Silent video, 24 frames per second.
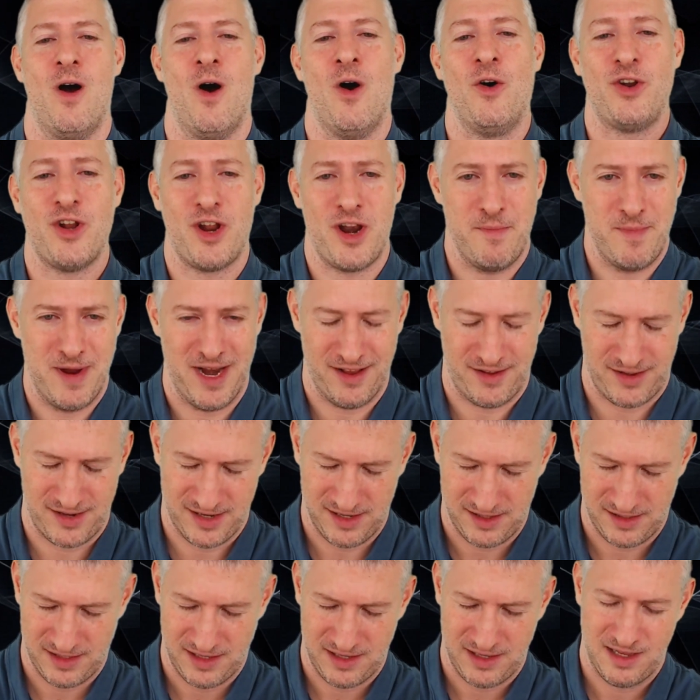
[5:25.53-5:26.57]
hold on a minute.
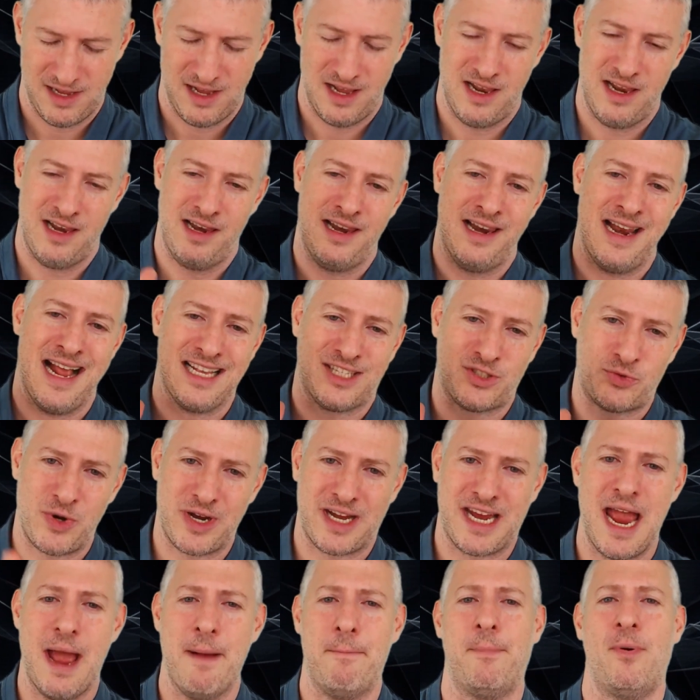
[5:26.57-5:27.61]
Let's
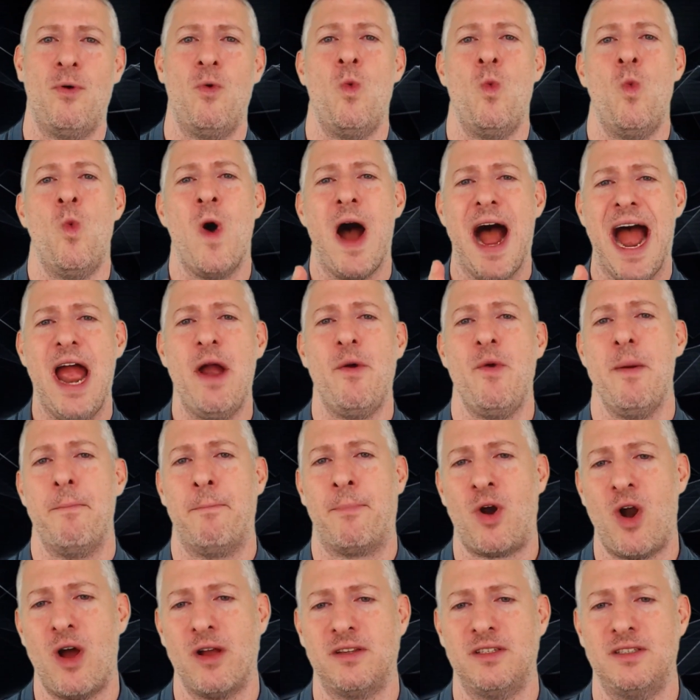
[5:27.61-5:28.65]
recap why we
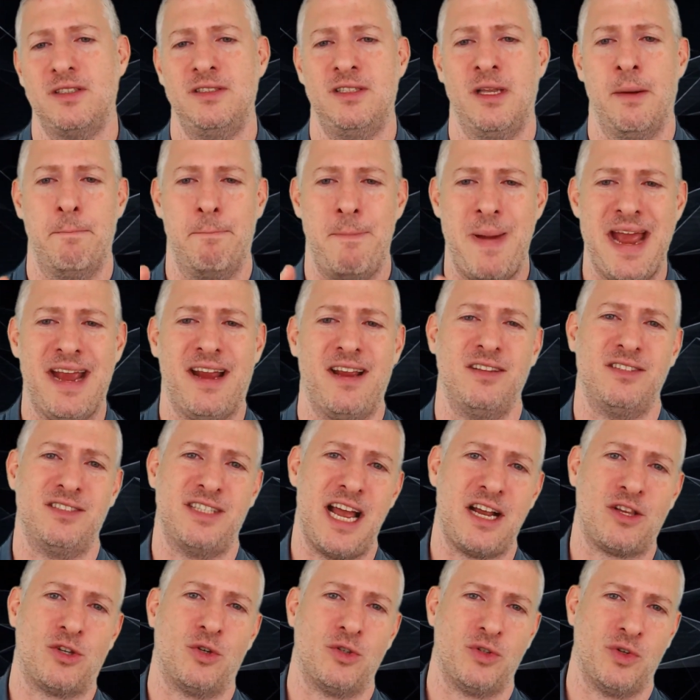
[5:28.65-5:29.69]
brought the banking
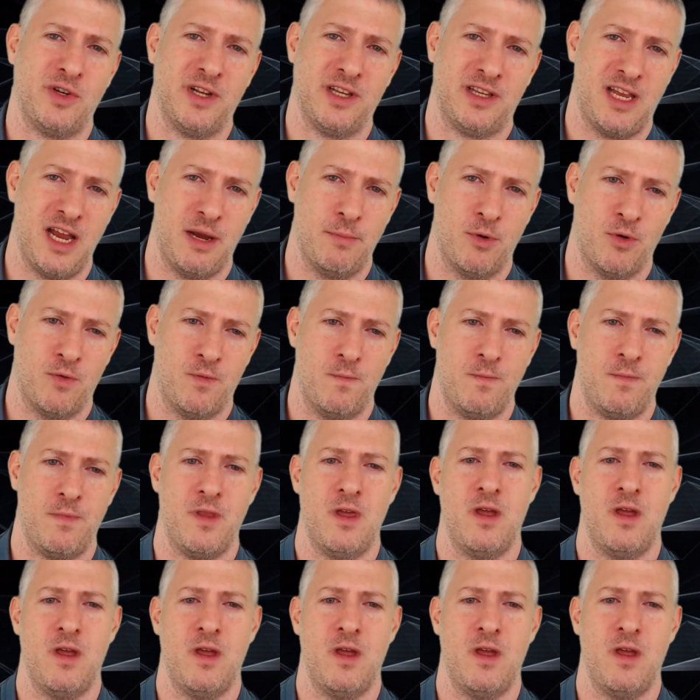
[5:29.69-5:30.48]
sector to the table.